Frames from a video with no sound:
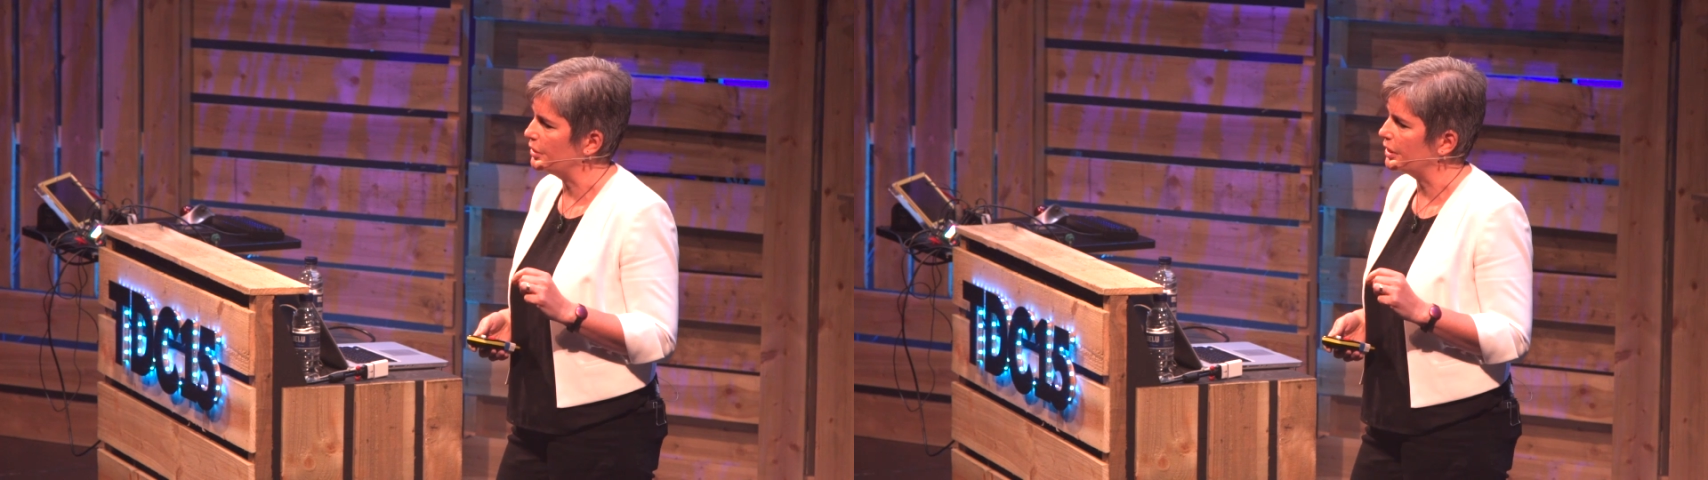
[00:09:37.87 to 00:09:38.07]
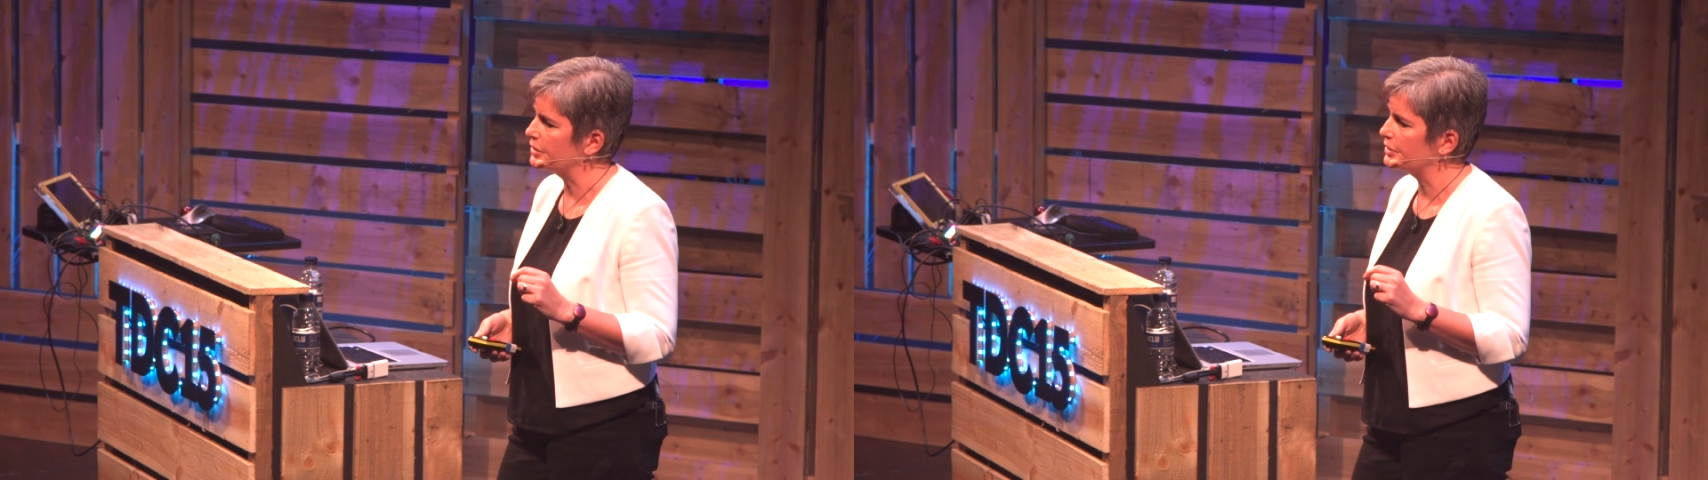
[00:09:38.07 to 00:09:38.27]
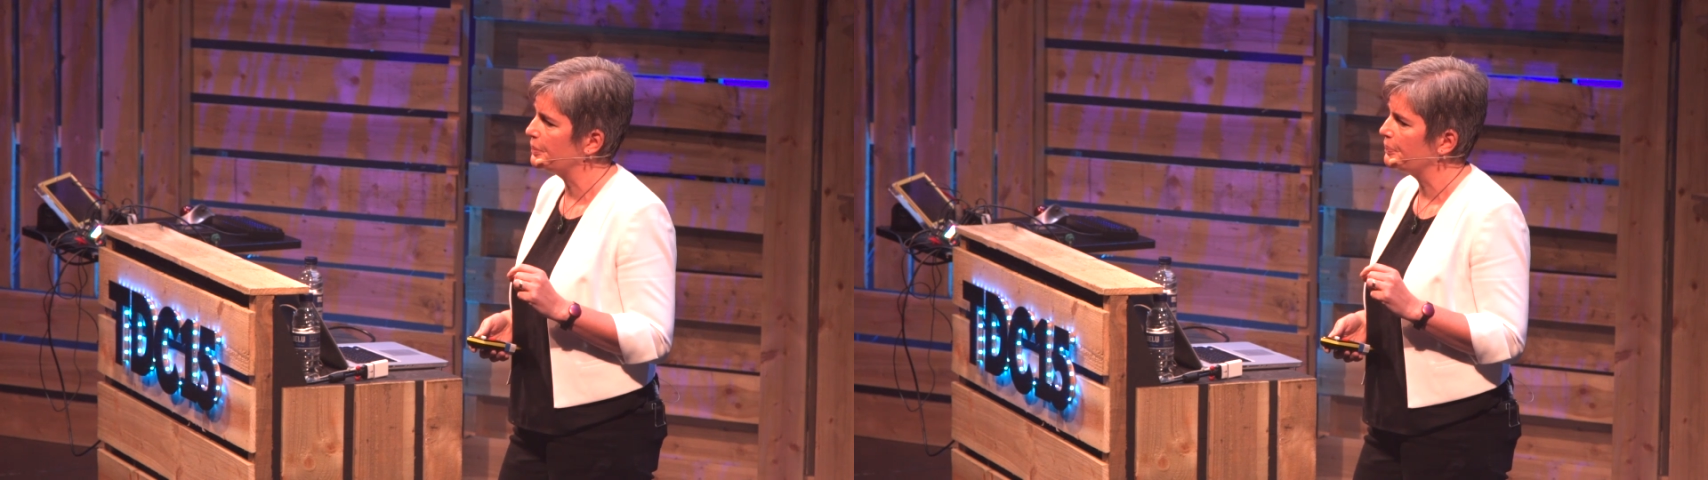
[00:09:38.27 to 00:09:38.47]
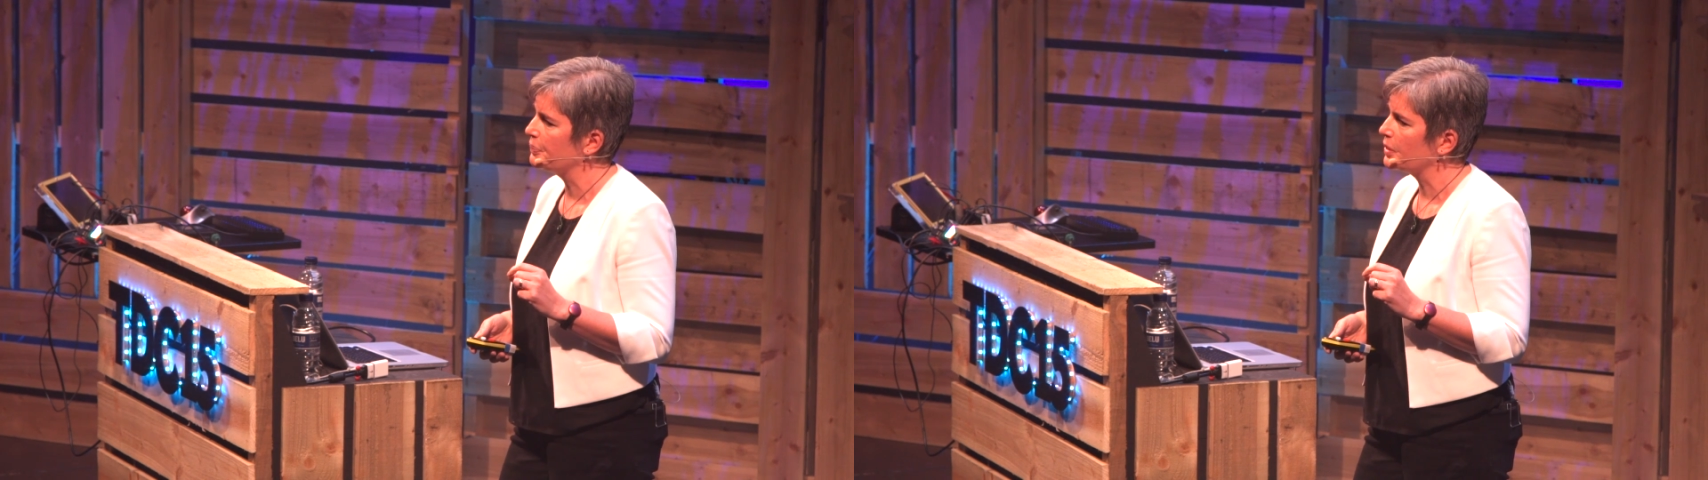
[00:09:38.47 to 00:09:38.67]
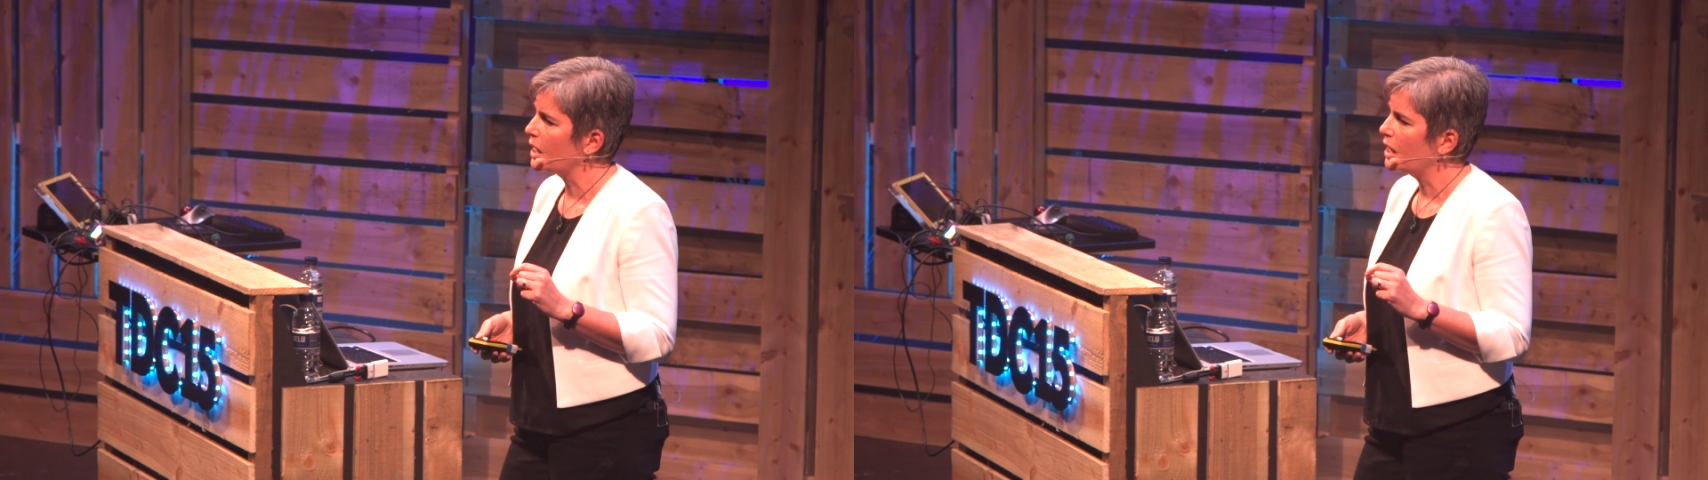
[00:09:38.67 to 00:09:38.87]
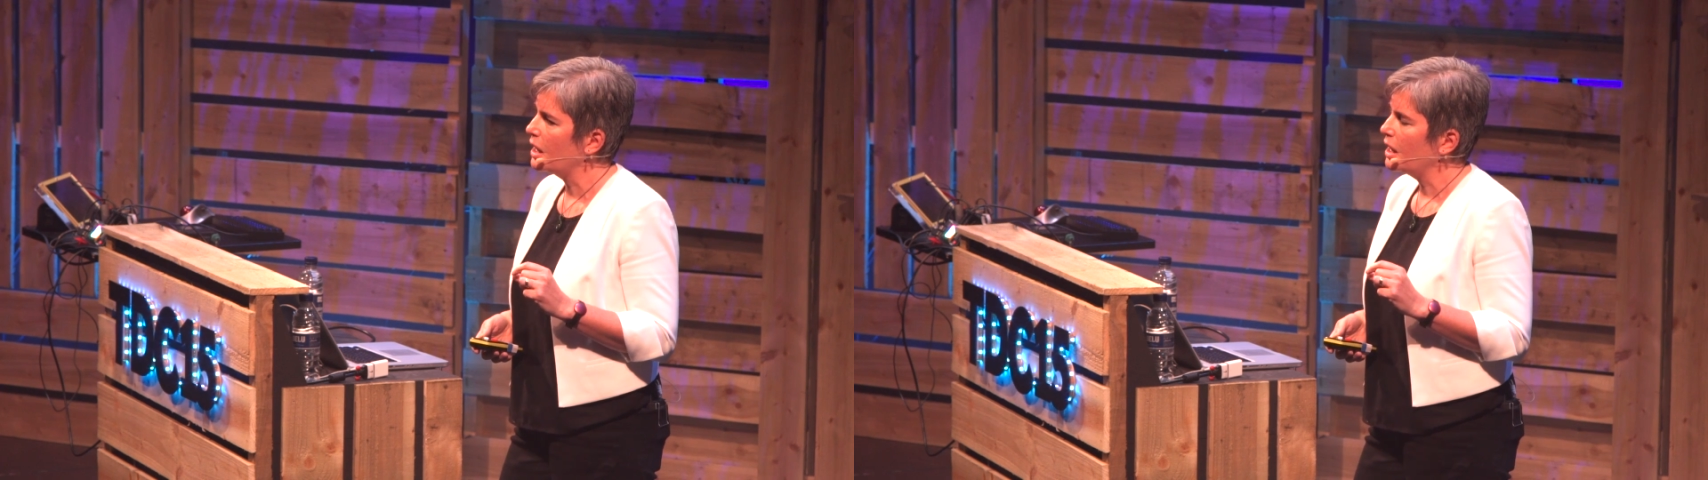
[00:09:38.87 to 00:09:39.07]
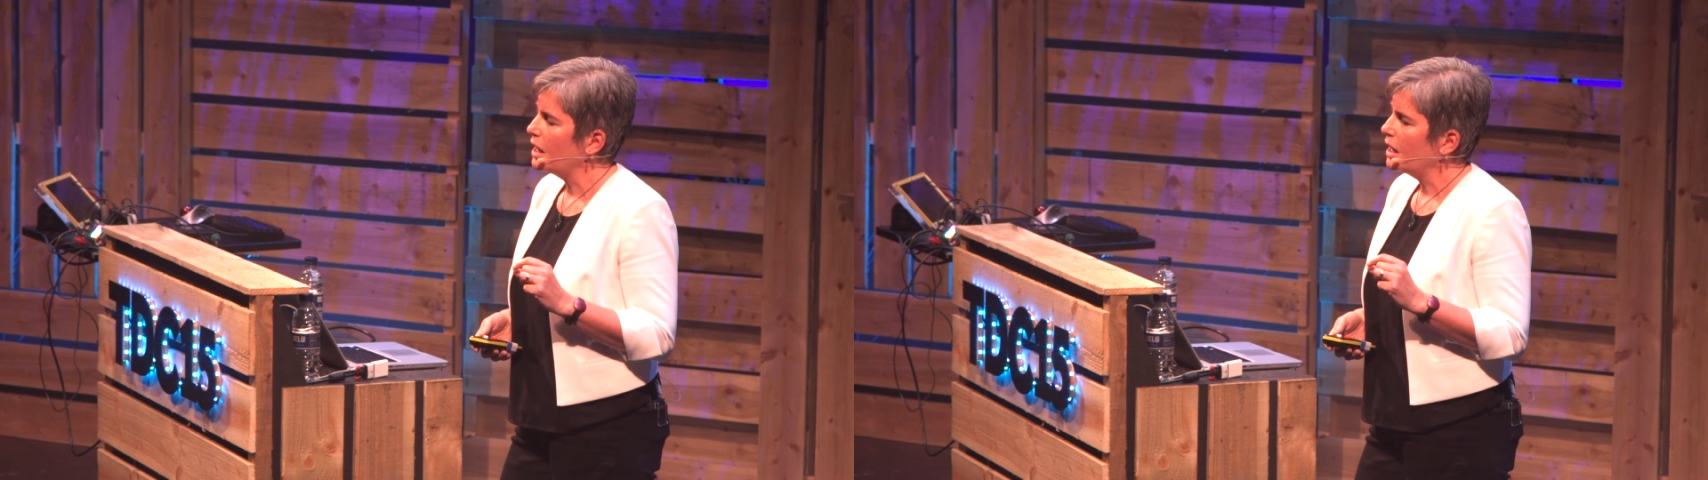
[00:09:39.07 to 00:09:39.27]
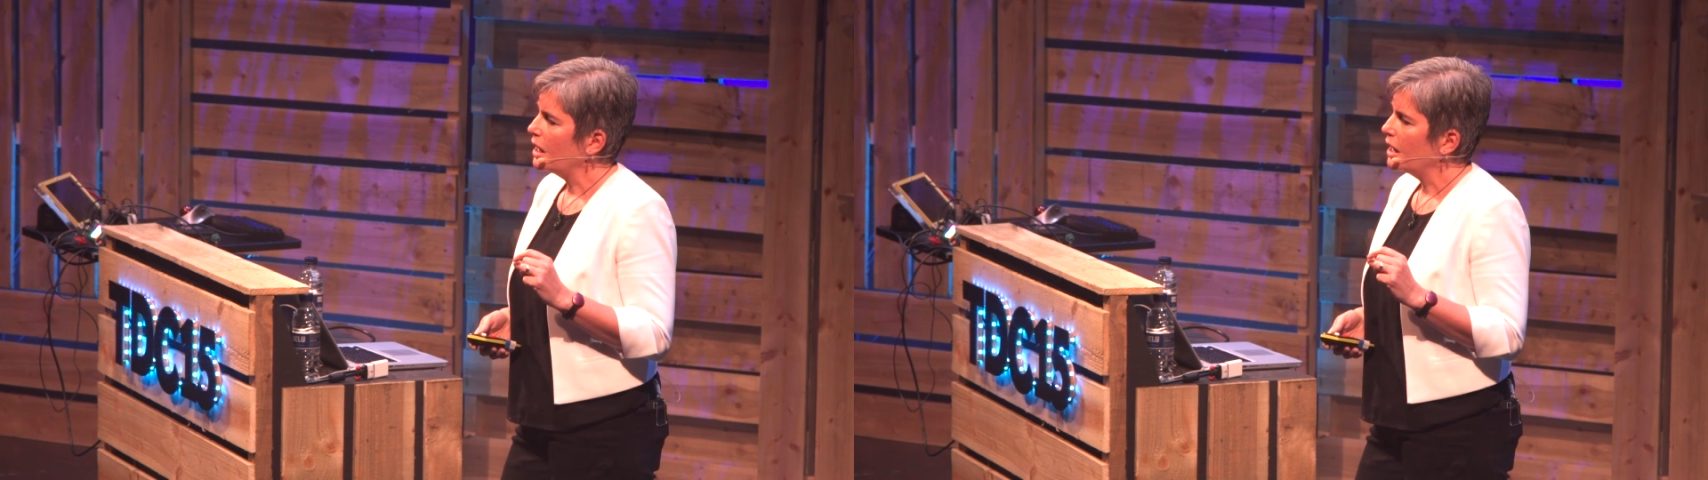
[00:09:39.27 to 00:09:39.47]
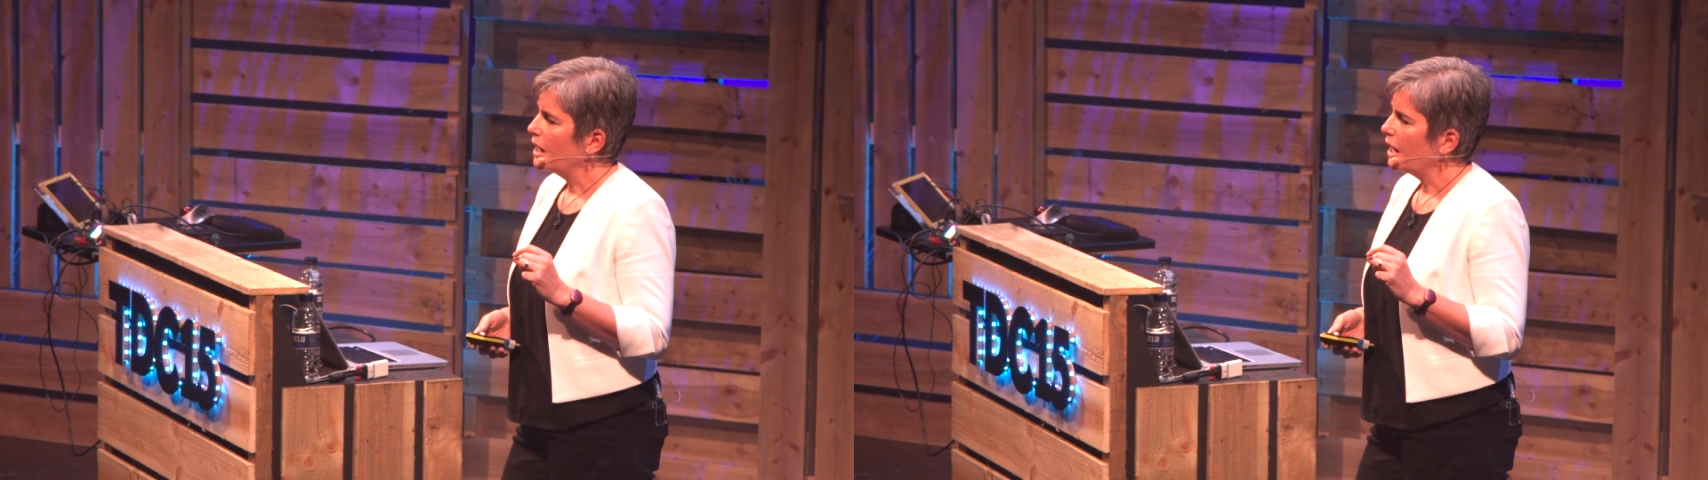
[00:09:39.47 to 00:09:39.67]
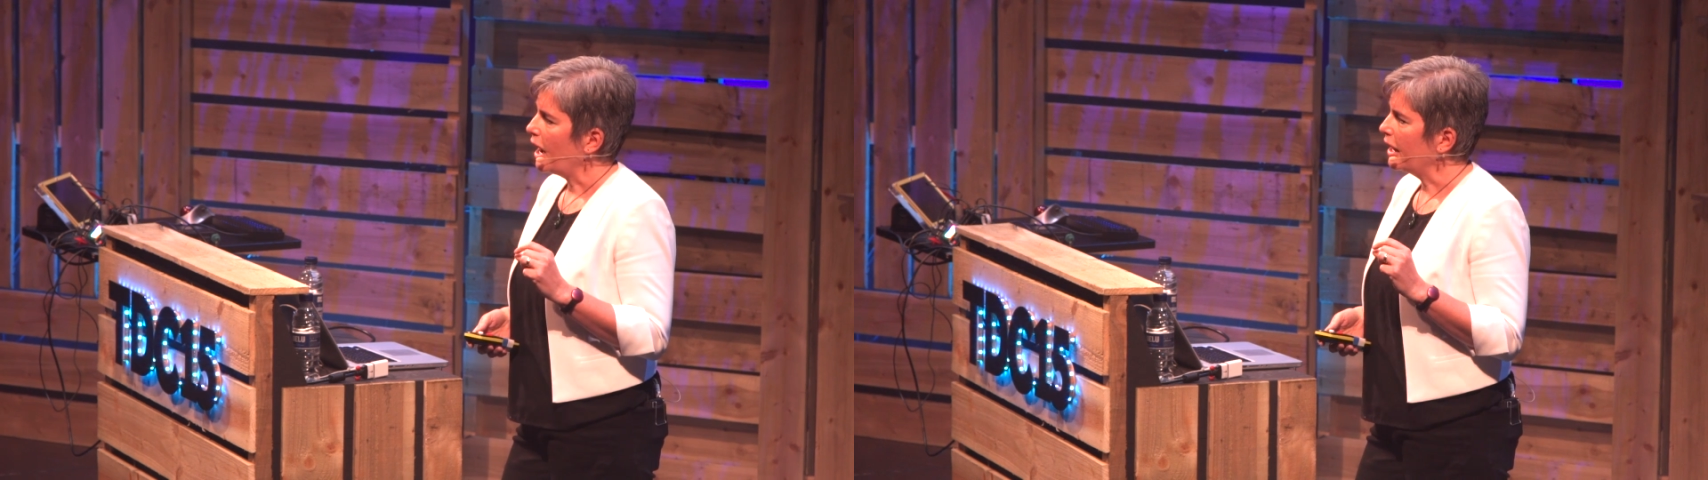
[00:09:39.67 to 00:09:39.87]
this.
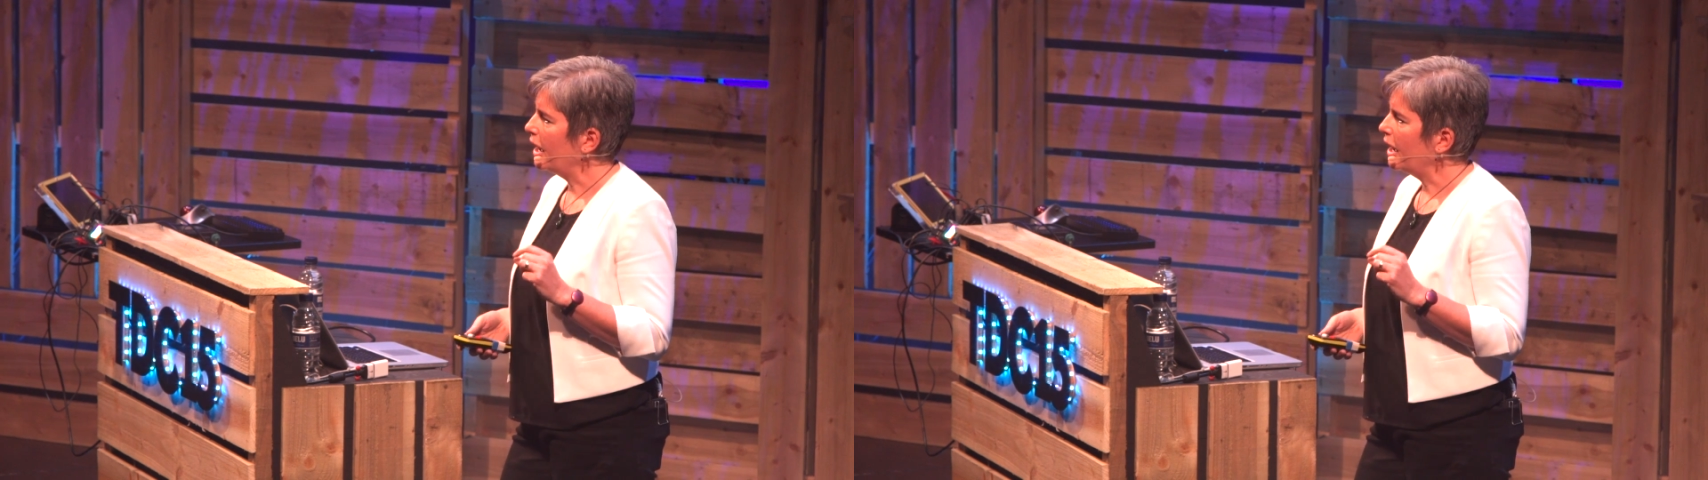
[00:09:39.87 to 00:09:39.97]
And